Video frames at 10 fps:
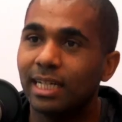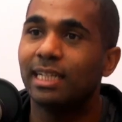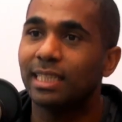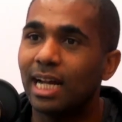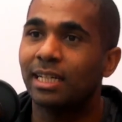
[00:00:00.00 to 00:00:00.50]

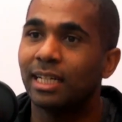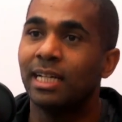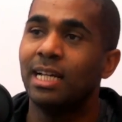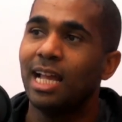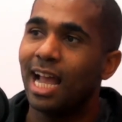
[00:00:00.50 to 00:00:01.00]
exactly.
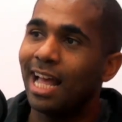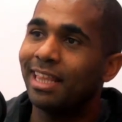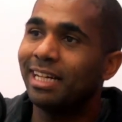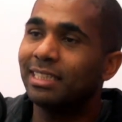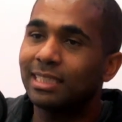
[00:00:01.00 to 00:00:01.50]
Mm-hmm. And
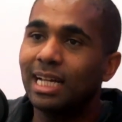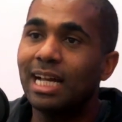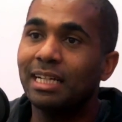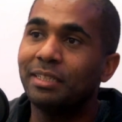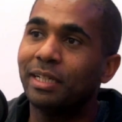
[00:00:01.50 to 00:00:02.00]
then
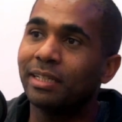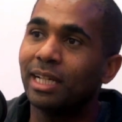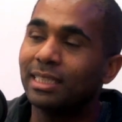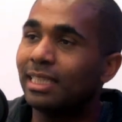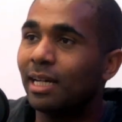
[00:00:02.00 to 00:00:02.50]
instead, you can
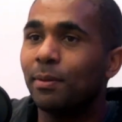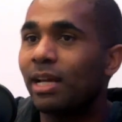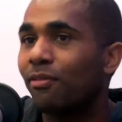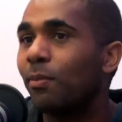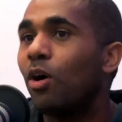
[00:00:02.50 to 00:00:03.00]
like decouple
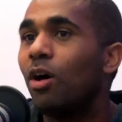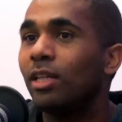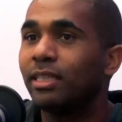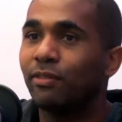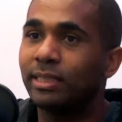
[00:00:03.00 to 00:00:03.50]
that from all
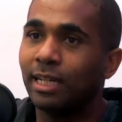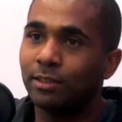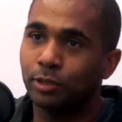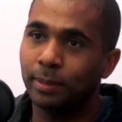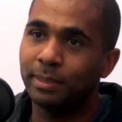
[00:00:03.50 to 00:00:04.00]
the different
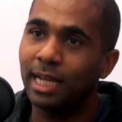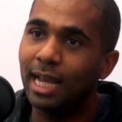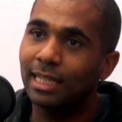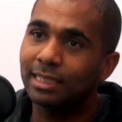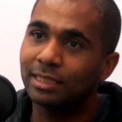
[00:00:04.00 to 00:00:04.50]
downstream
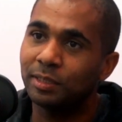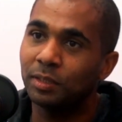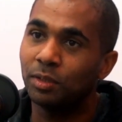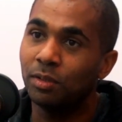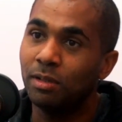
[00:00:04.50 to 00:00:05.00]
tasks that
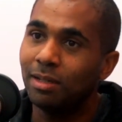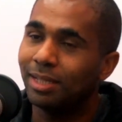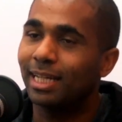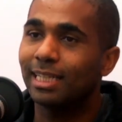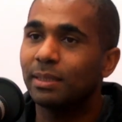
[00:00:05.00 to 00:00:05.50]
you,
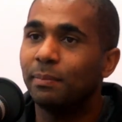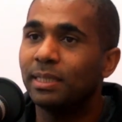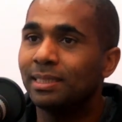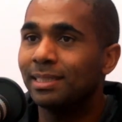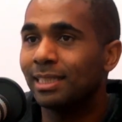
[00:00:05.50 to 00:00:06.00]
like as a
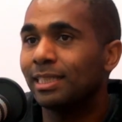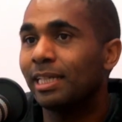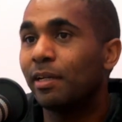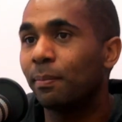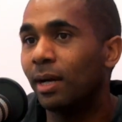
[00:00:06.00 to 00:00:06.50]
business, as an
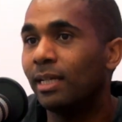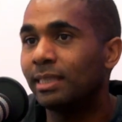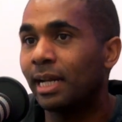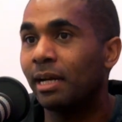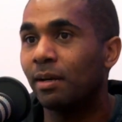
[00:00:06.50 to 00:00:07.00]
enterprise, care